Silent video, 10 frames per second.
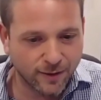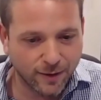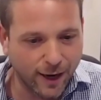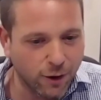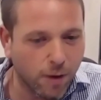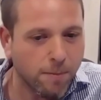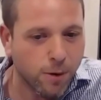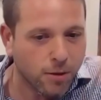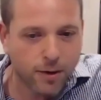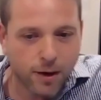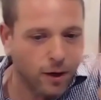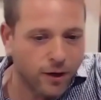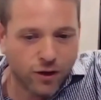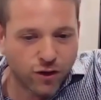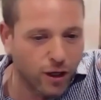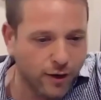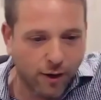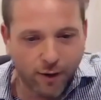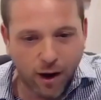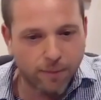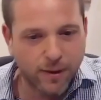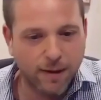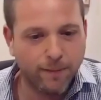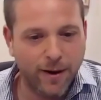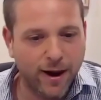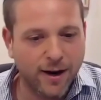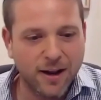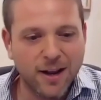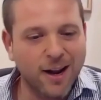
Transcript: I don't put me all these children around me playing.